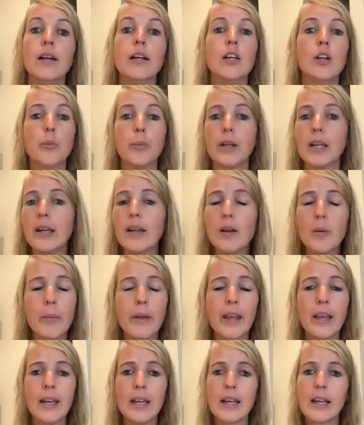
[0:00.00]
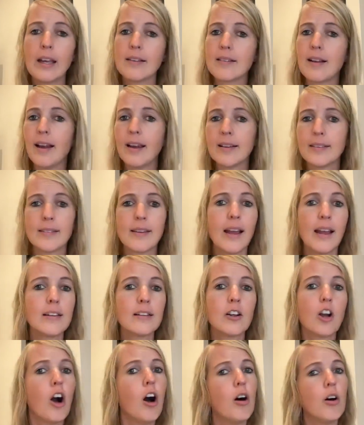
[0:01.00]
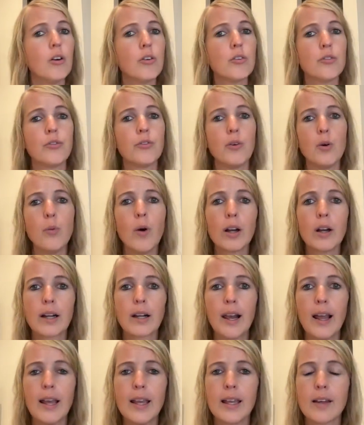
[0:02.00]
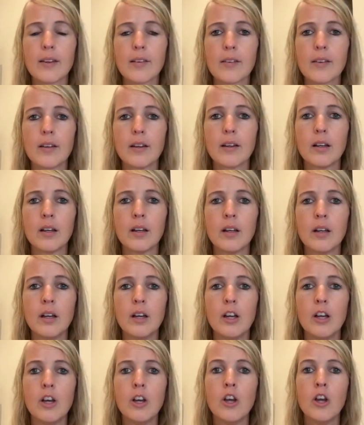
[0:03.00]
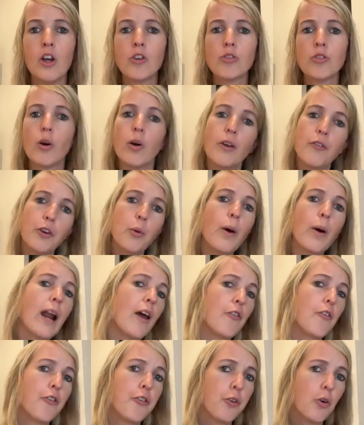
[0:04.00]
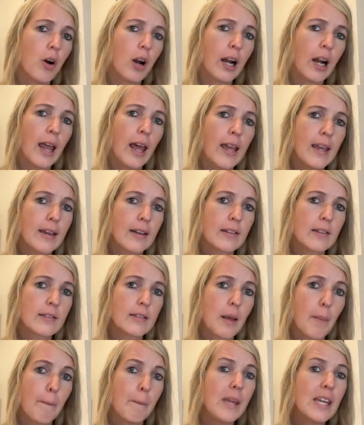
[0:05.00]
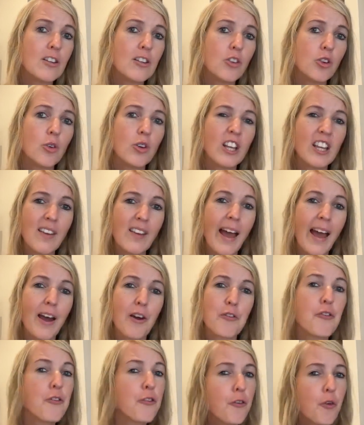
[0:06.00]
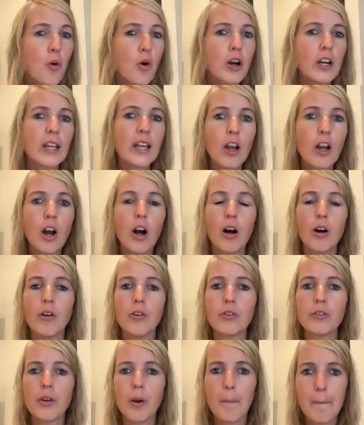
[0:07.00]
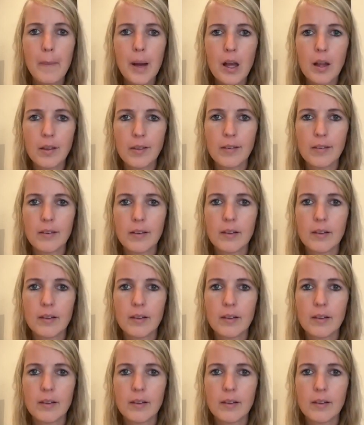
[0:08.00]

But in the beginning, it's like 10 calls for one client. So if you want to have 4 clients, that means you need to have 40 calls a month.